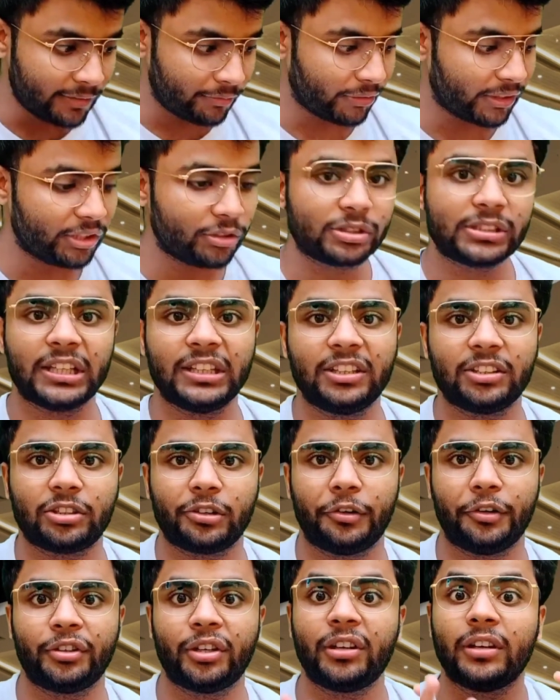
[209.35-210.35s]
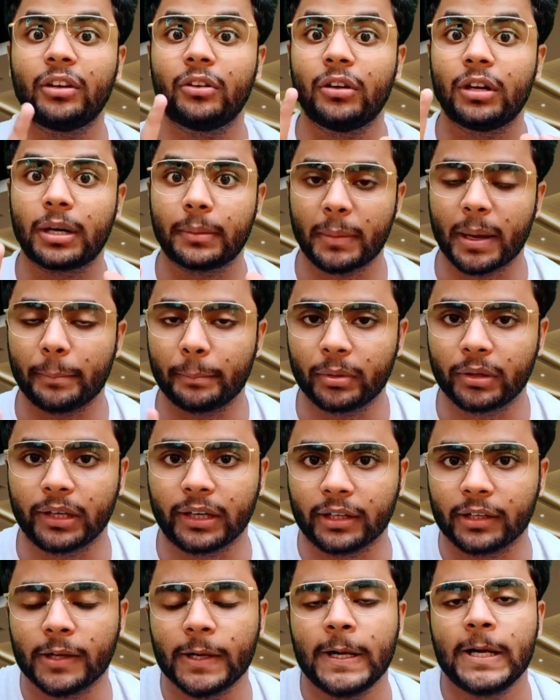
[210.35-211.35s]
Then when you see the solution, you will
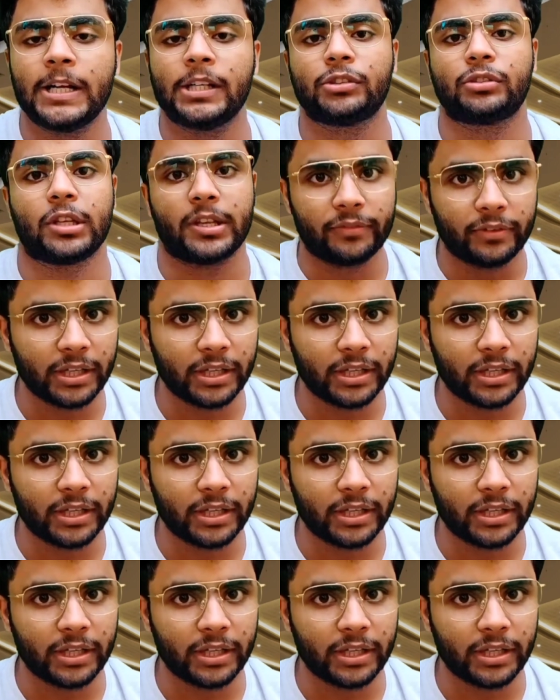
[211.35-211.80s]
remember it.